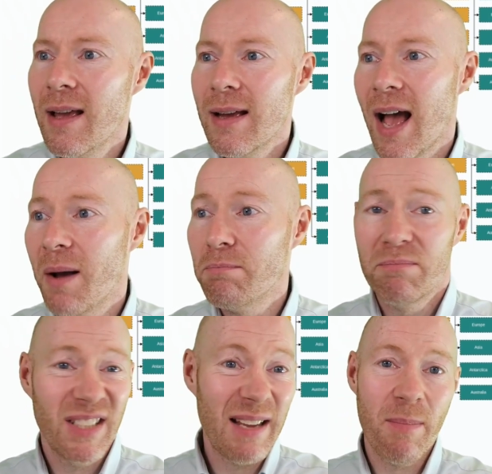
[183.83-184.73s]

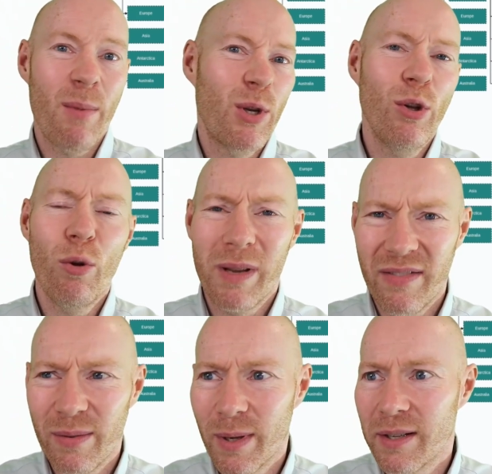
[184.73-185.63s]
Sitemap you'll all be
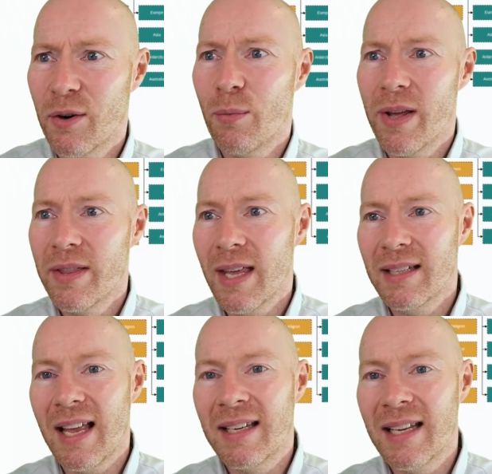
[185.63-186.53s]
familiar with.
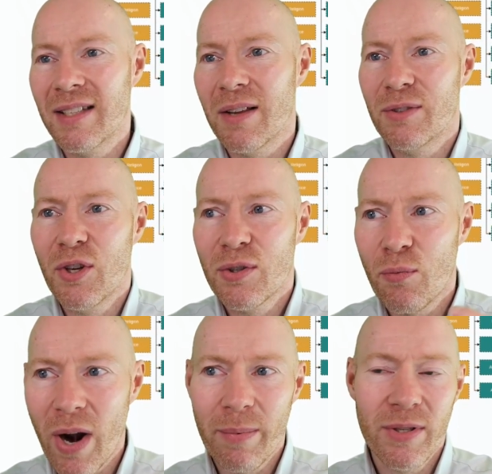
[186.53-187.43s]
It is just a
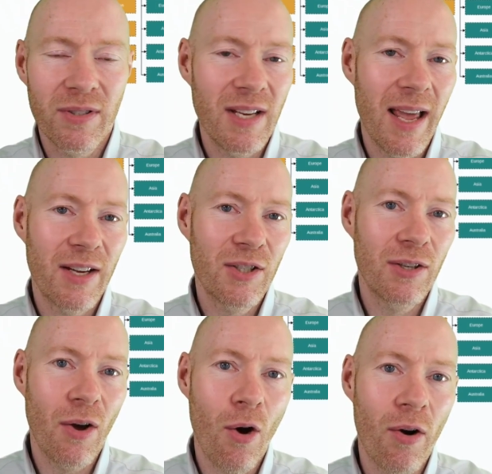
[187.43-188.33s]
representation
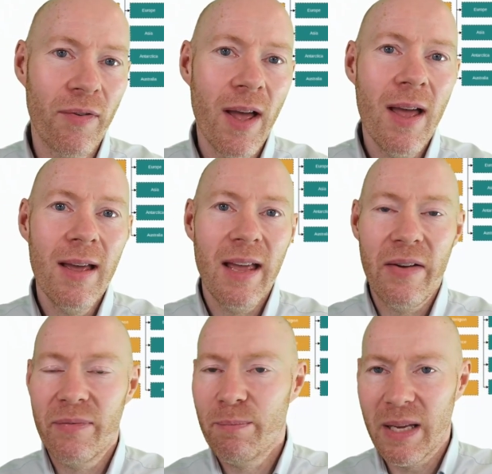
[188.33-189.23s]
of,
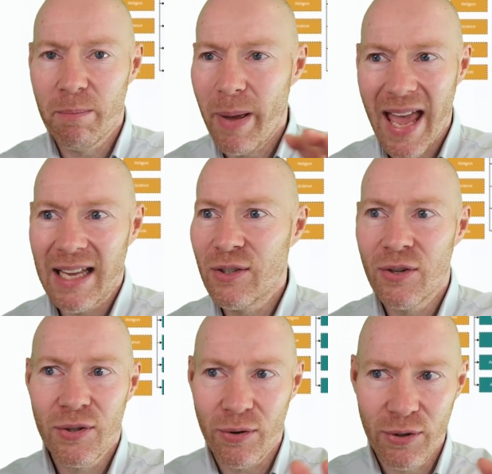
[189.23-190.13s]
be it
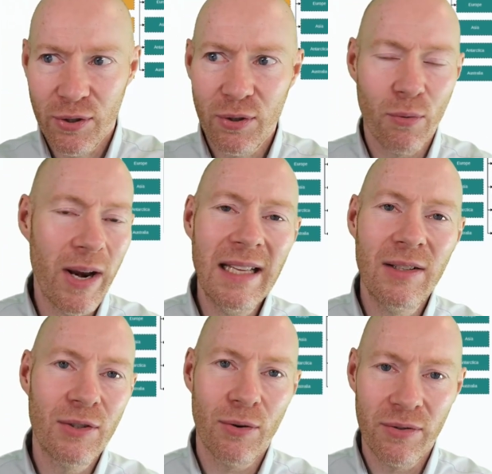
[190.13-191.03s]
pages or
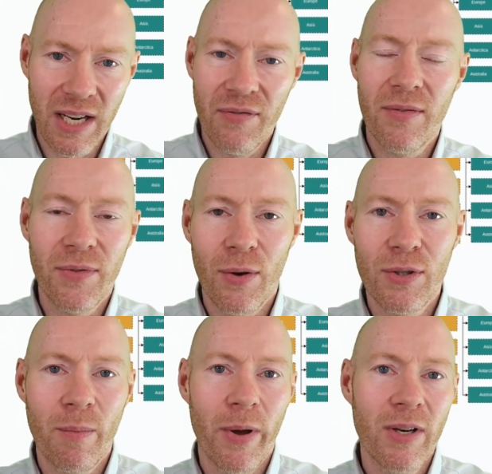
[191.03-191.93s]
screens or different views
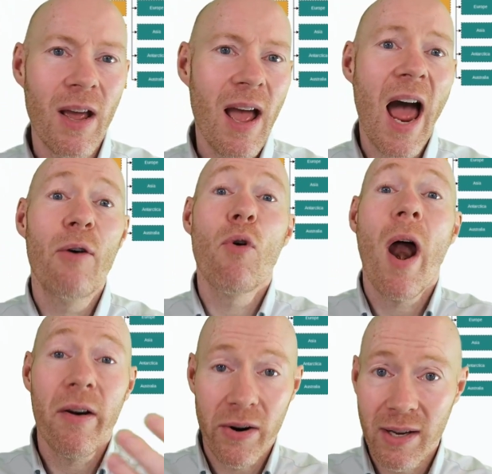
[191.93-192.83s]
about
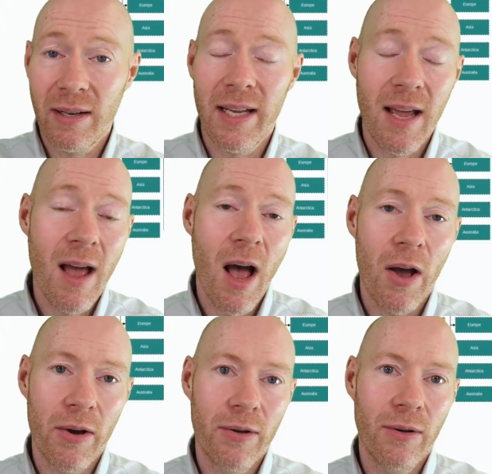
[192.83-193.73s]
hierarchically
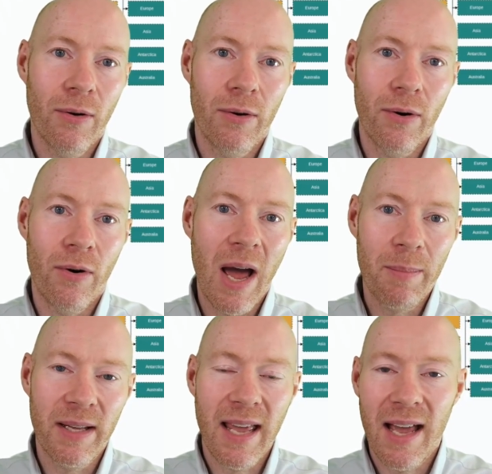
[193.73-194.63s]
how our
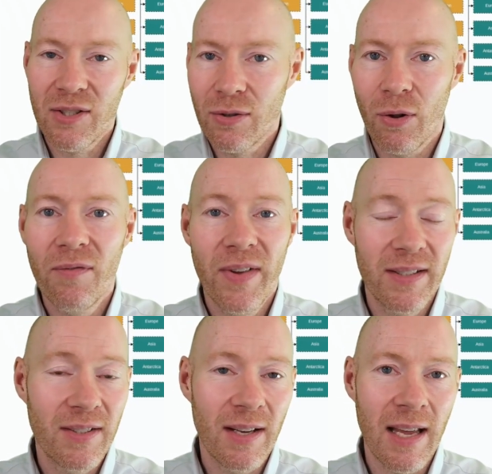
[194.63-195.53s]
application all fits
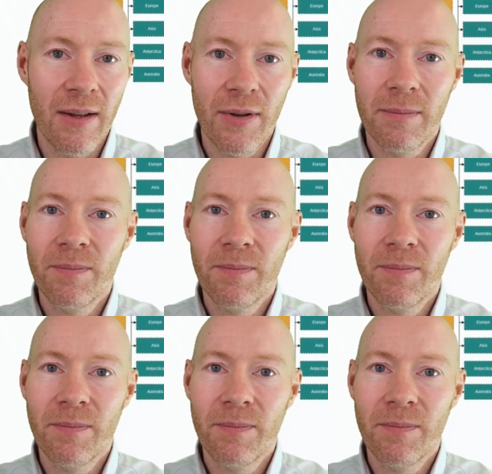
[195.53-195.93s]
together.